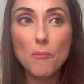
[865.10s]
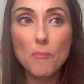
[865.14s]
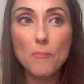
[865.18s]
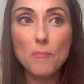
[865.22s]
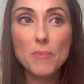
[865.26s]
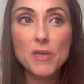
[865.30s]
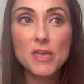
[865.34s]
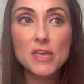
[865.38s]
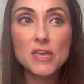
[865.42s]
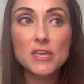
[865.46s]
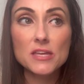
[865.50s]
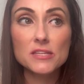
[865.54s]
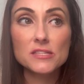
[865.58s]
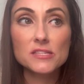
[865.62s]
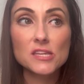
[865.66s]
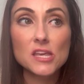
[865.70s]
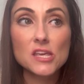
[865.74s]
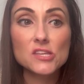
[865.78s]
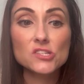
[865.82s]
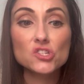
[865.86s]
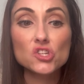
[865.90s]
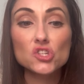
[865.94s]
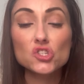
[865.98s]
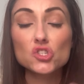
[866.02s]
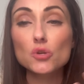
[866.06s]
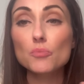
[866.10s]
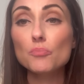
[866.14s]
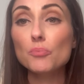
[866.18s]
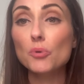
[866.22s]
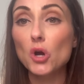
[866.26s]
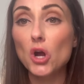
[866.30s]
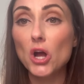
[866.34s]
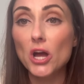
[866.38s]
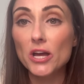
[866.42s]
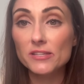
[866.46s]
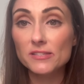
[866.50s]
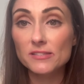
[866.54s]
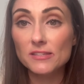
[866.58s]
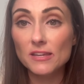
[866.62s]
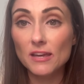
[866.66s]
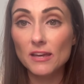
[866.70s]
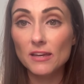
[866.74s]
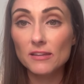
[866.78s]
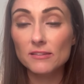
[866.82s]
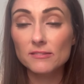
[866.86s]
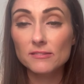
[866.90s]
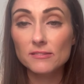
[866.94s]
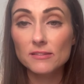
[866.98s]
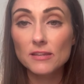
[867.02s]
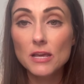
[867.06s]
It's just a
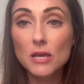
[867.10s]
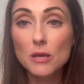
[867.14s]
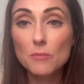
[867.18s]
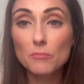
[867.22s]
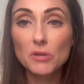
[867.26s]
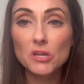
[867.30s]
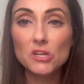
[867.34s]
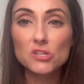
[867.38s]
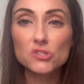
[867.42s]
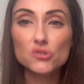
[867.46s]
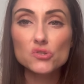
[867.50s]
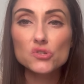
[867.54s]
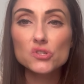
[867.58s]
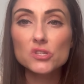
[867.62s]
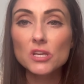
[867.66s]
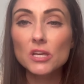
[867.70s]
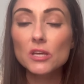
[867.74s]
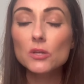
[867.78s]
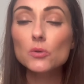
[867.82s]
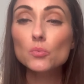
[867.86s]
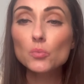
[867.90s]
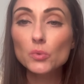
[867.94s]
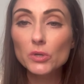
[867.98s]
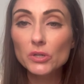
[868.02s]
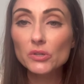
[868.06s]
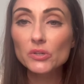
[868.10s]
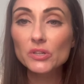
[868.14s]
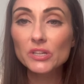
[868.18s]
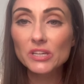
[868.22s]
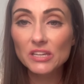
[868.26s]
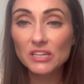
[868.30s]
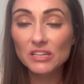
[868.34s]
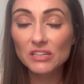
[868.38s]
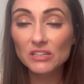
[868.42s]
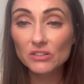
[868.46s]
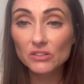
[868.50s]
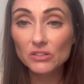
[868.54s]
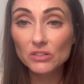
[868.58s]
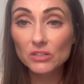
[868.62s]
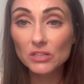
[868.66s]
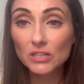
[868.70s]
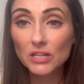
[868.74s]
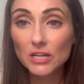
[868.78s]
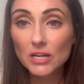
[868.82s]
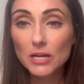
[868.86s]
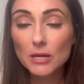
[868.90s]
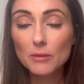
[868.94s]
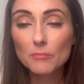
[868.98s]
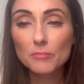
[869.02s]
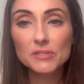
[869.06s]
process because your skin will heal,
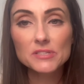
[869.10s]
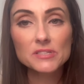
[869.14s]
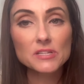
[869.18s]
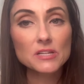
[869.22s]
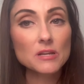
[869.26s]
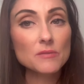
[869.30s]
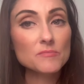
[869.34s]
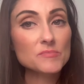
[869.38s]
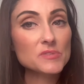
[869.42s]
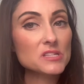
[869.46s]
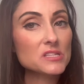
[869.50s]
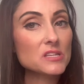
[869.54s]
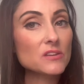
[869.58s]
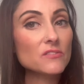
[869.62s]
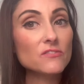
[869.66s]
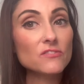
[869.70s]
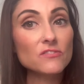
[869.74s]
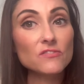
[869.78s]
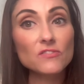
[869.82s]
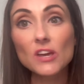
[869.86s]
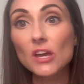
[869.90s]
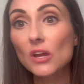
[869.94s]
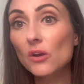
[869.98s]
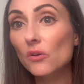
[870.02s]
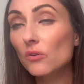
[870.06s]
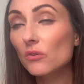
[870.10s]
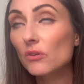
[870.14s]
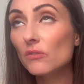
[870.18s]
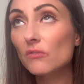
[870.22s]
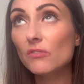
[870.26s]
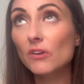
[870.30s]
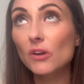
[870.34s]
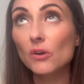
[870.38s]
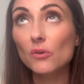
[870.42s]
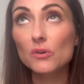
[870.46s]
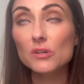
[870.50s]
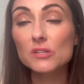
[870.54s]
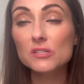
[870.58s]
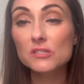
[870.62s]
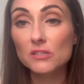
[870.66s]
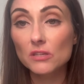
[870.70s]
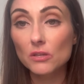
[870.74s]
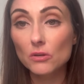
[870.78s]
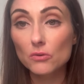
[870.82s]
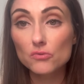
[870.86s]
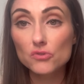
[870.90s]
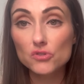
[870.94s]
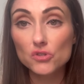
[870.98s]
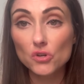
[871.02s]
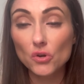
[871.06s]
but sometimes it's a very, very
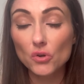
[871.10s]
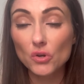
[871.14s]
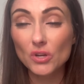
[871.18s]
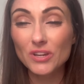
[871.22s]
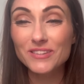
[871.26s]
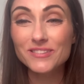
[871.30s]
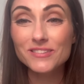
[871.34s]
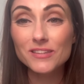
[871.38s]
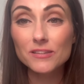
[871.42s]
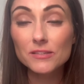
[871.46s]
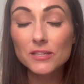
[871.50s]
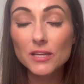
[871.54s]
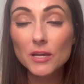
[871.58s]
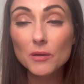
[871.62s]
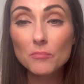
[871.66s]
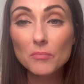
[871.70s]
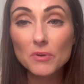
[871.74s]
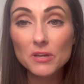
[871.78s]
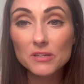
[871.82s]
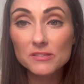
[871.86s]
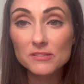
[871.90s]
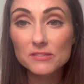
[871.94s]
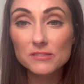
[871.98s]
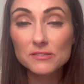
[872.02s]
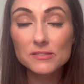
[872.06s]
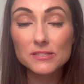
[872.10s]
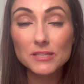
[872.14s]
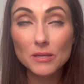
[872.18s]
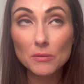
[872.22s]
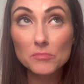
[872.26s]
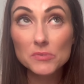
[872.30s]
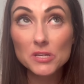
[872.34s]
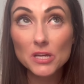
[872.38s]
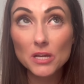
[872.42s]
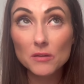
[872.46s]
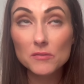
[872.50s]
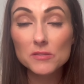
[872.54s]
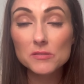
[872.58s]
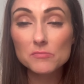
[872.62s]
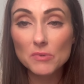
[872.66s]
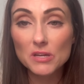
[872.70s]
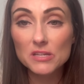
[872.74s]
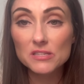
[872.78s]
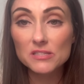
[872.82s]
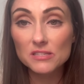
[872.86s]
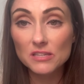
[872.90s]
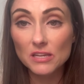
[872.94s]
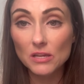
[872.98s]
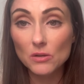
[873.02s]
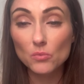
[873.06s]
slow journey. Sometimes my
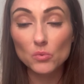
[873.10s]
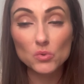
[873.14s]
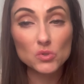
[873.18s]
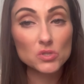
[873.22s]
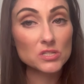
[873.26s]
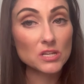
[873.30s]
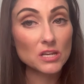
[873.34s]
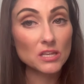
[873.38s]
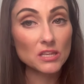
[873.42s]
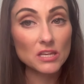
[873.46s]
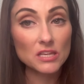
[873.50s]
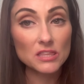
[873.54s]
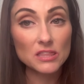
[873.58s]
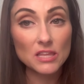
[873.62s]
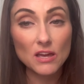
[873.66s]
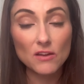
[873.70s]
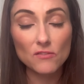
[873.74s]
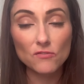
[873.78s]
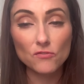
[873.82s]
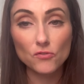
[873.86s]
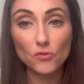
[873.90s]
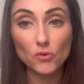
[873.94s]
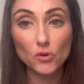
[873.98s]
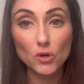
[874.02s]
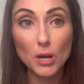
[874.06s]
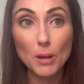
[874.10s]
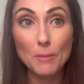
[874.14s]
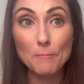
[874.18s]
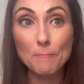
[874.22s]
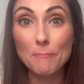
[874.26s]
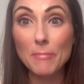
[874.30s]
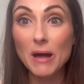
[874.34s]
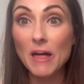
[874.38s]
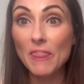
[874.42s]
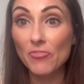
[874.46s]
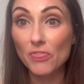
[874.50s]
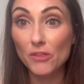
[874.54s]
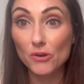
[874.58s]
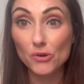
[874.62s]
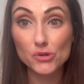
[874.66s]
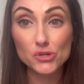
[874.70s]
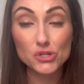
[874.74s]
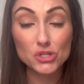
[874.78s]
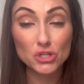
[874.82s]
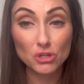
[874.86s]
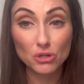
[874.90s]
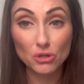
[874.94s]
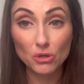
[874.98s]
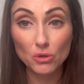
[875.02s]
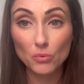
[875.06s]
skin will stay like that for a month or
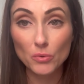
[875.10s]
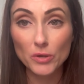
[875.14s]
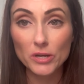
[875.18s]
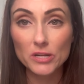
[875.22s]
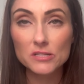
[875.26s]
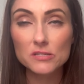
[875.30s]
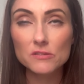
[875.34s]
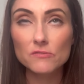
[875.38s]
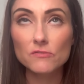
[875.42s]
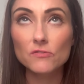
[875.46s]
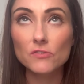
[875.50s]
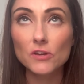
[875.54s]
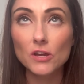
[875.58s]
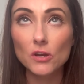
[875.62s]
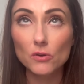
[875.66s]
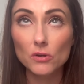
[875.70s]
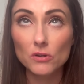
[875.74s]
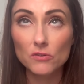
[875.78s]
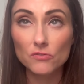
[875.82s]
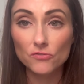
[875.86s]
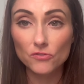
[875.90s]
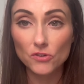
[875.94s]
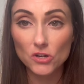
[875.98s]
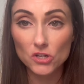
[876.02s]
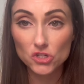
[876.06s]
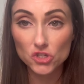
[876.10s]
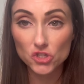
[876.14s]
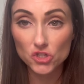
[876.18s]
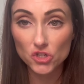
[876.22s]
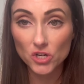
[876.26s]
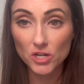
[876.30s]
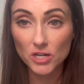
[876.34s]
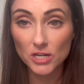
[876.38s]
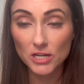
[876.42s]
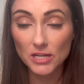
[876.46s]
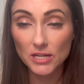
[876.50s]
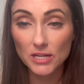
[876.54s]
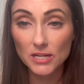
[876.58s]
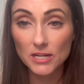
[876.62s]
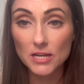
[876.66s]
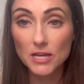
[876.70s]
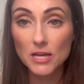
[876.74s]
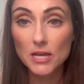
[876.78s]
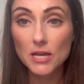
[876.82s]
two, and it's very frustrating.